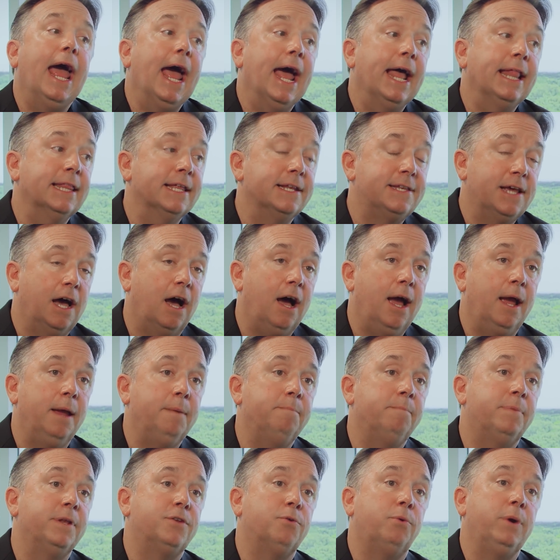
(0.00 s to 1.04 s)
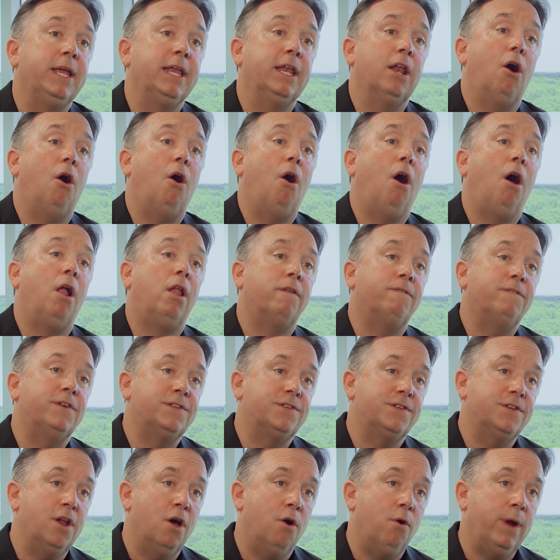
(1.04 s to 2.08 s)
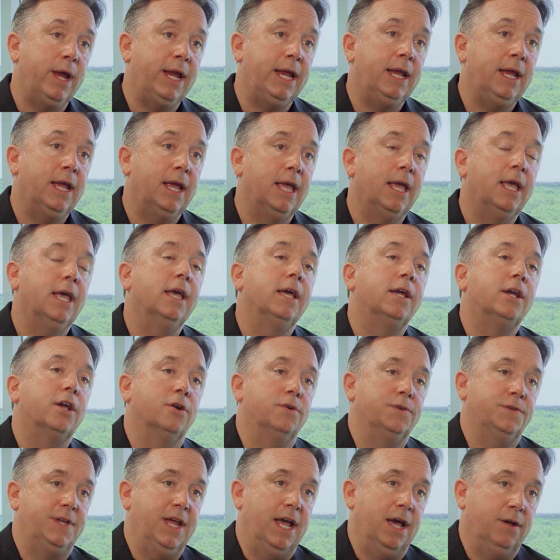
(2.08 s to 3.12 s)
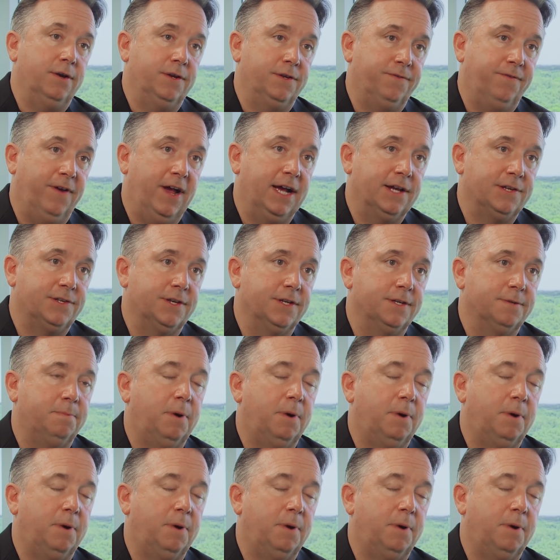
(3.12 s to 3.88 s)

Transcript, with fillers: and the time between all of us knowing mm-hmm. goes down as yep. fast as